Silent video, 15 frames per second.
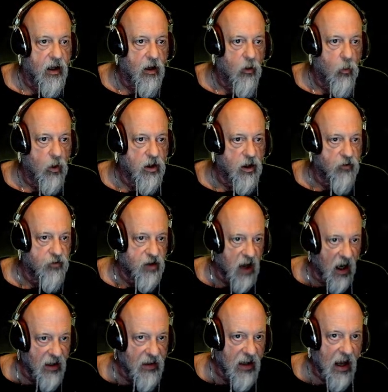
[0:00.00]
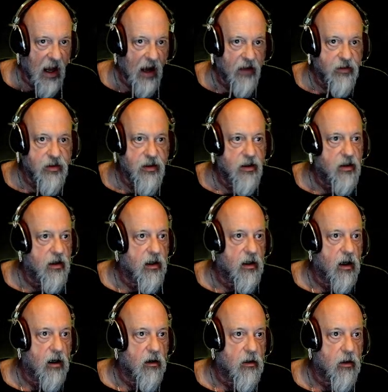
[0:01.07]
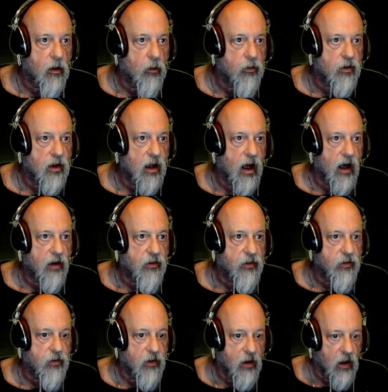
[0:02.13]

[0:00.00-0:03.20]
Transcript: when you've done that, I'll close classes.